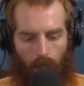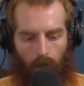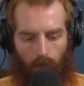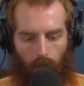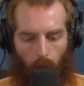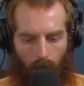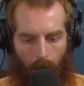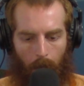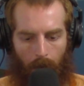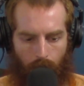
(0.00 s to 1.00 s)
is when
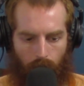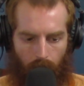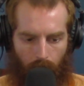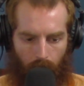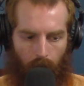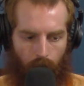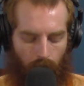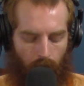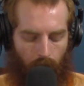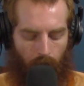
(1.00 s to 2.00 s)
I measure the fish,